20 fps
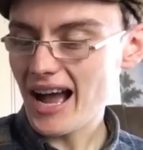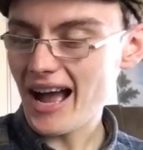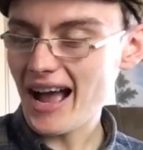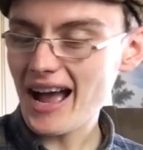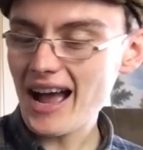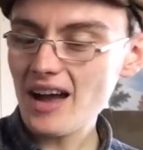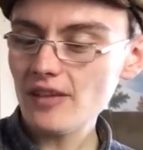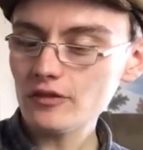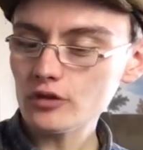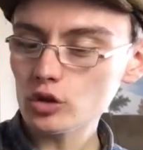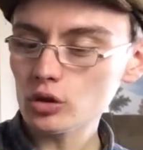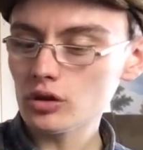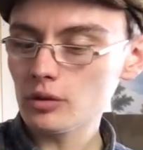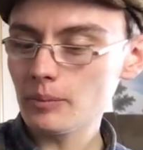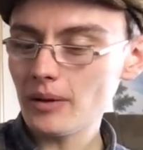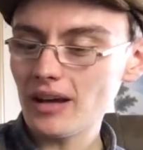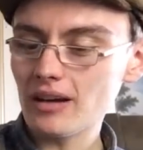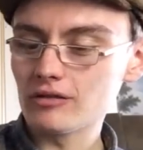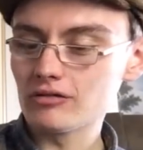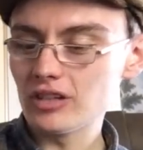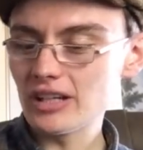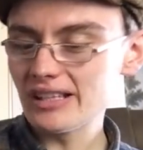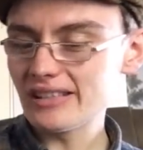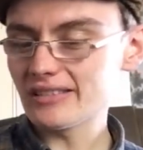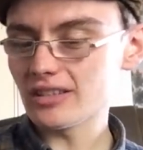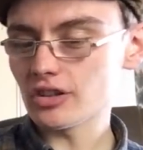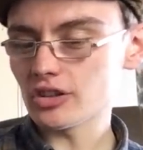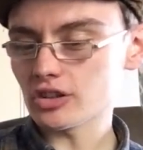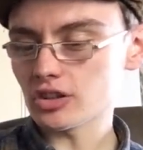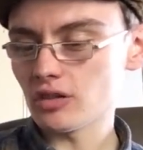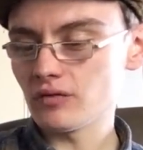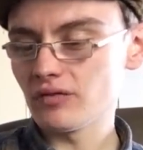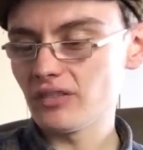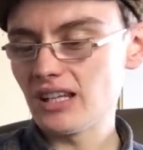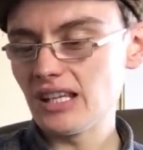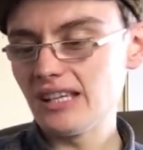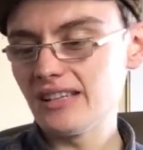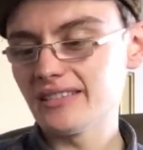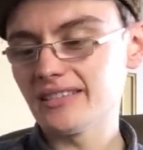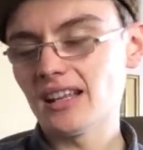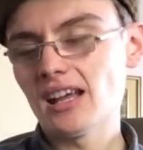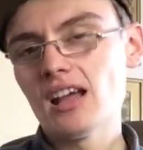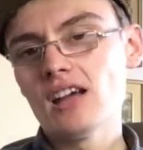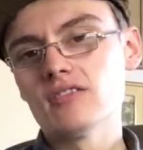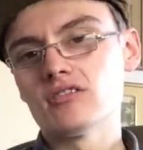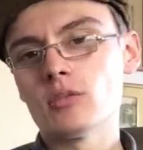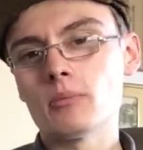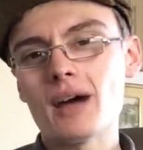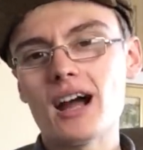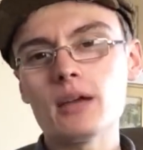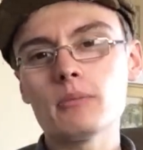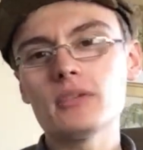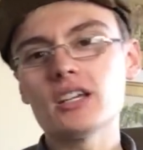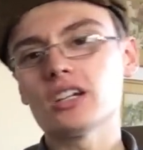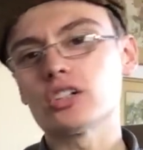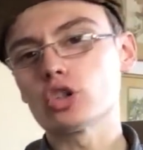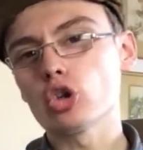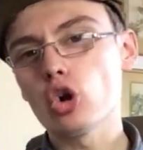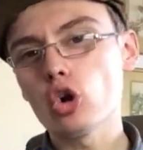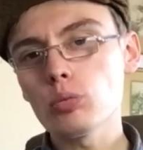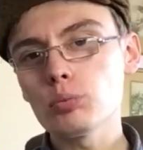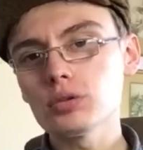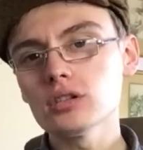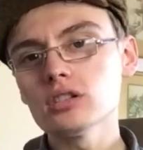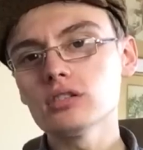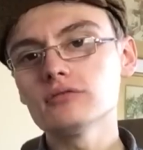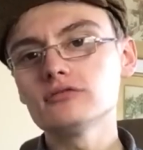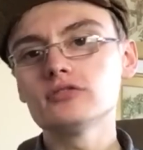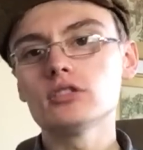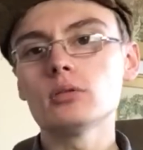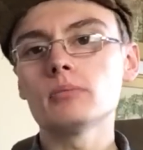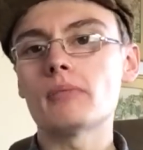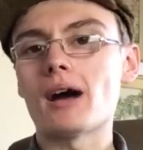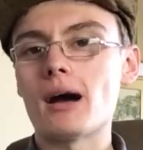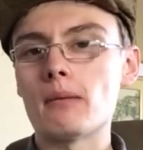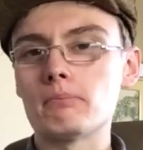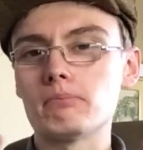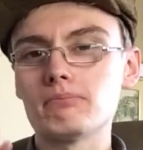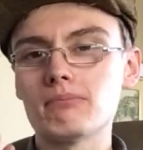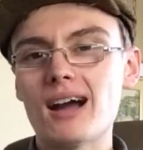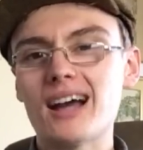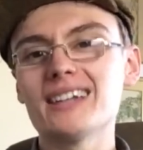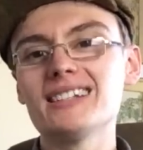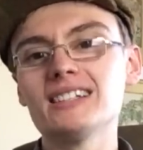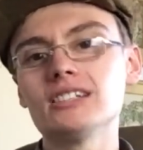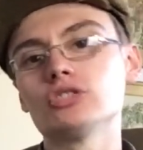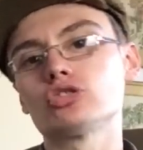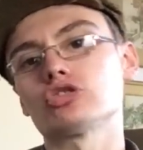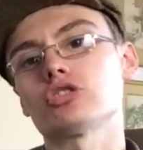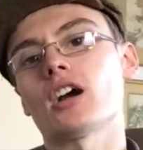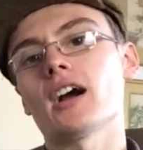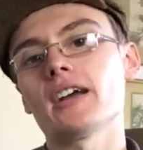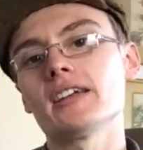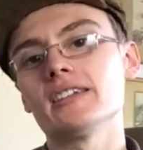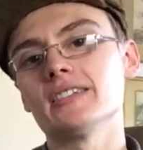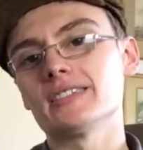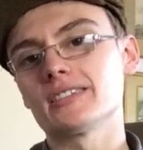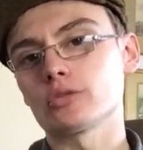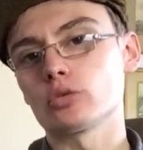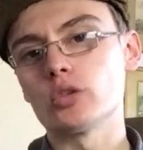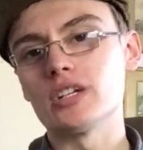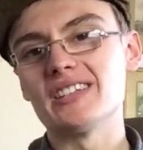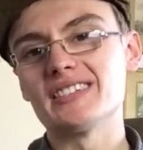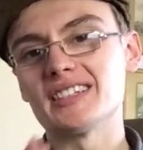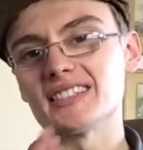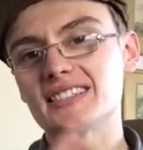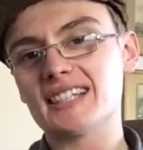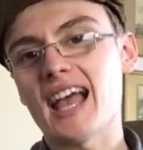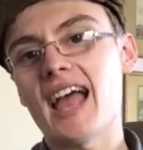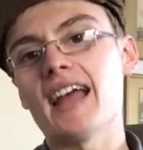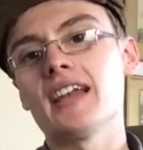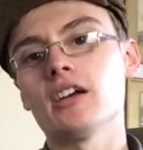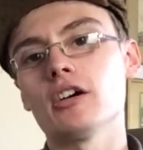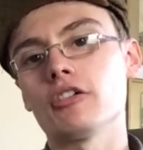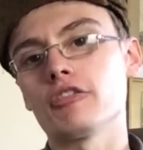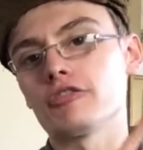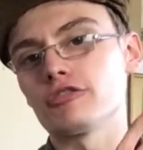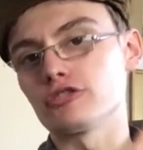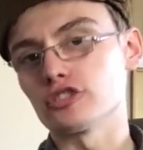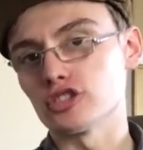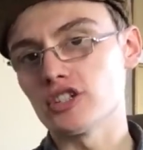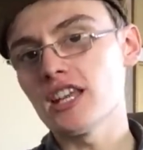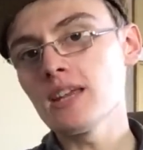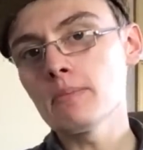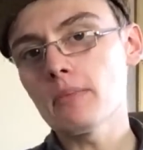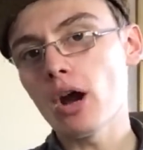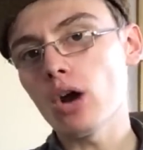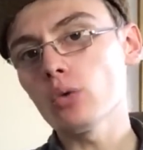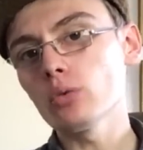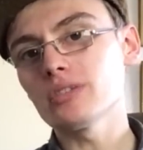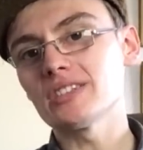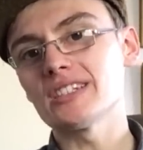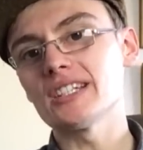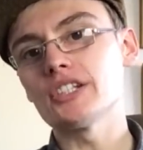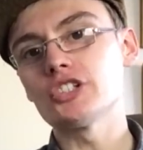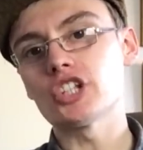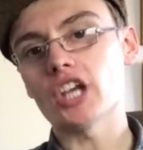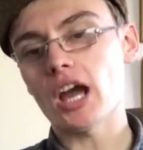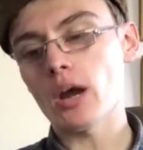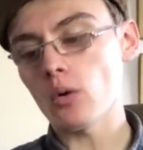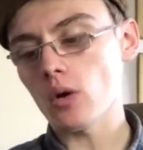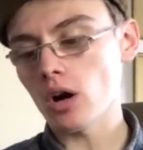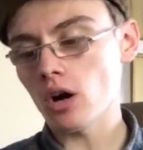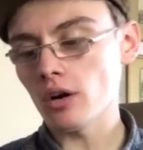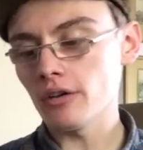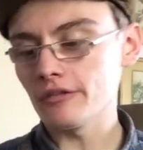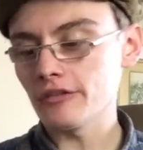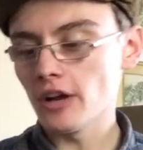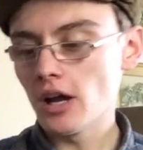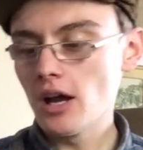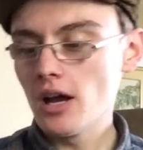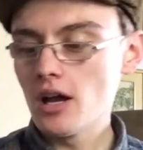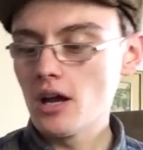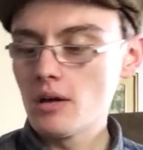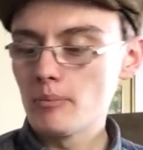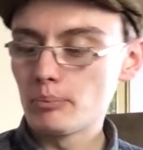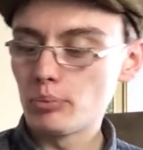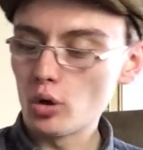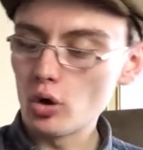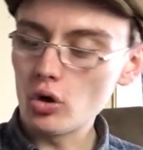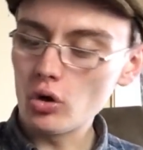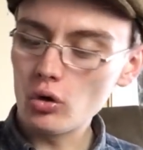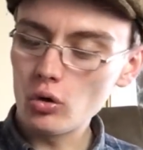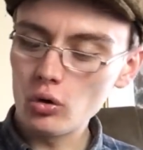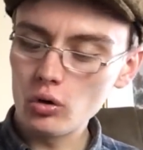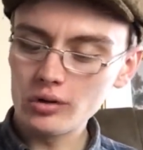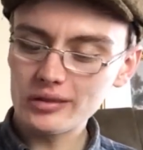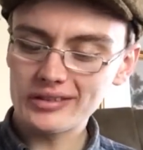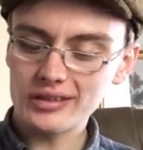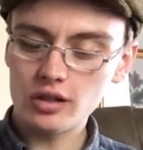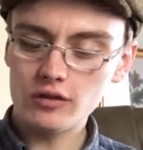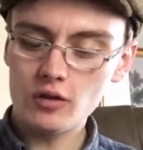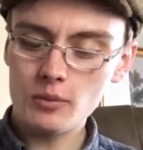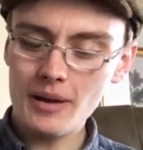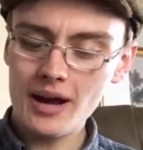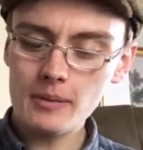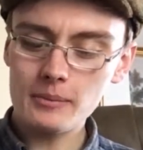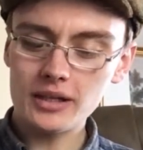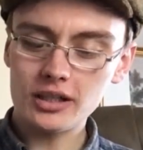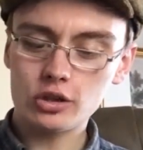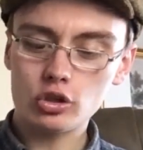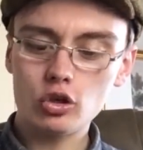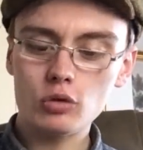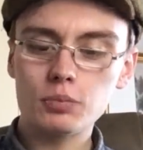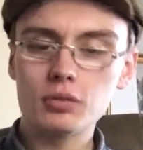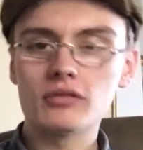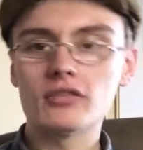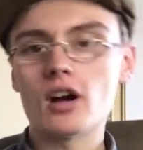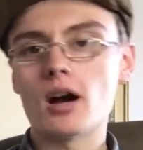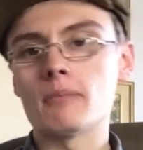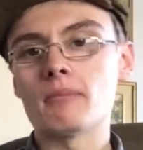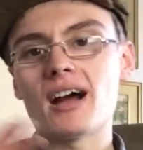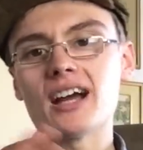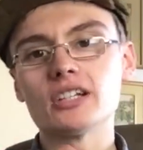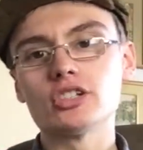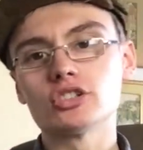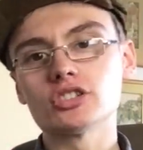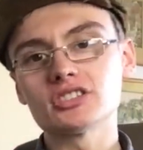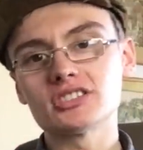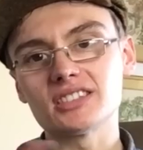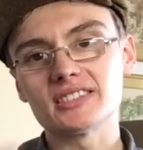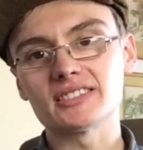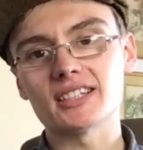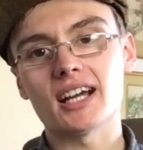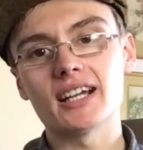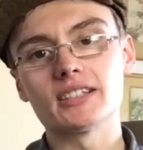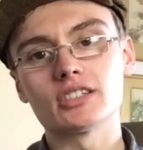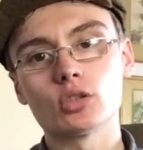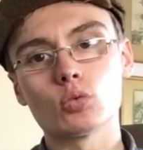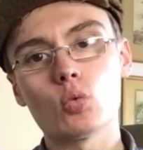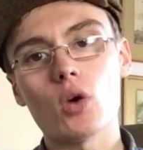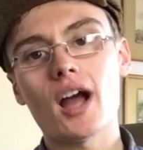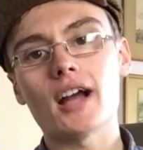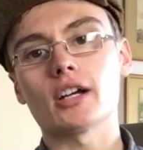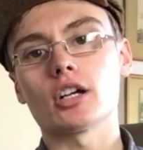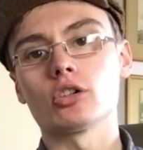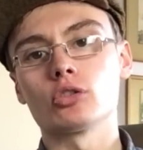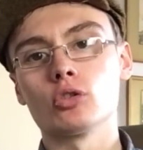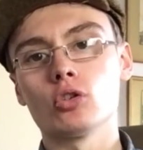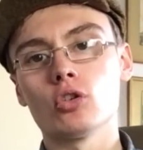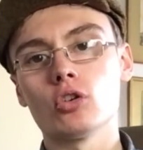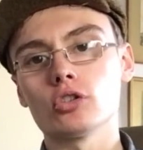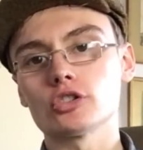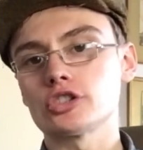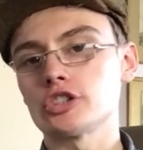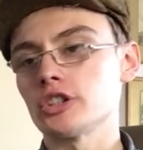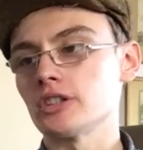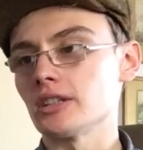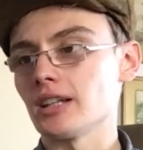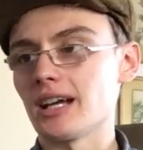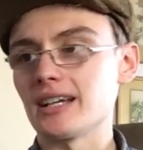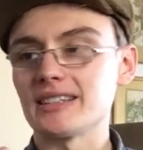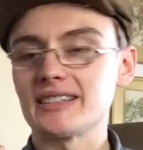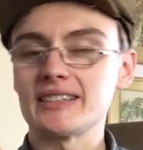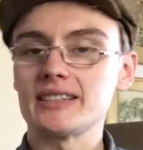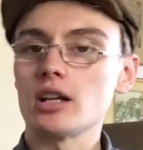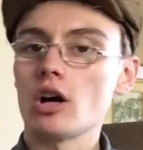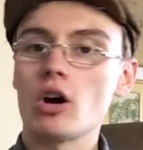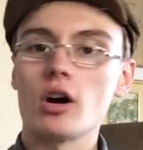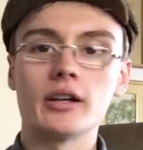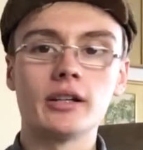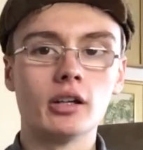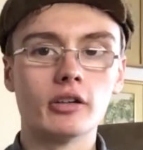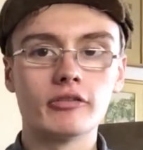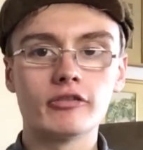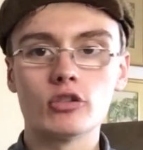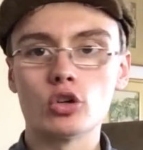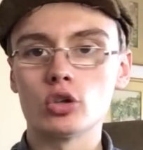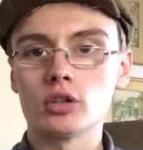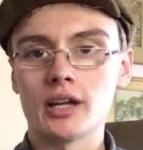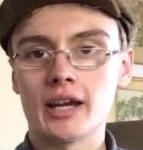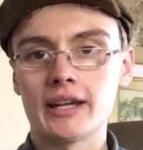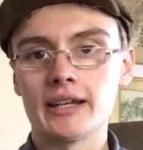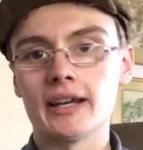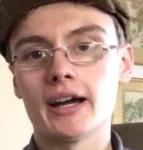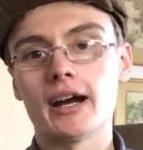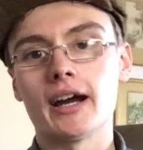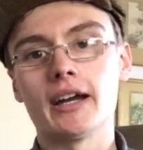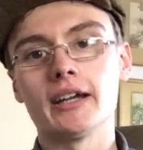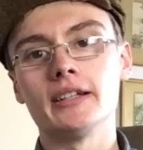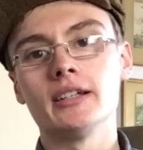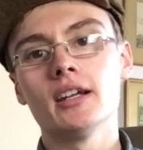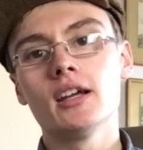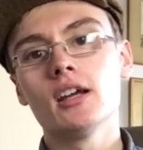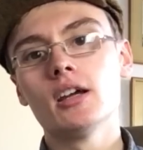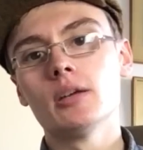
I have done a bit of research on these. There might be a couple of them I might try and squeeze a tenner free postage out of. But also there might be a couple that I might just decide to whack on auction, like starting at 4.99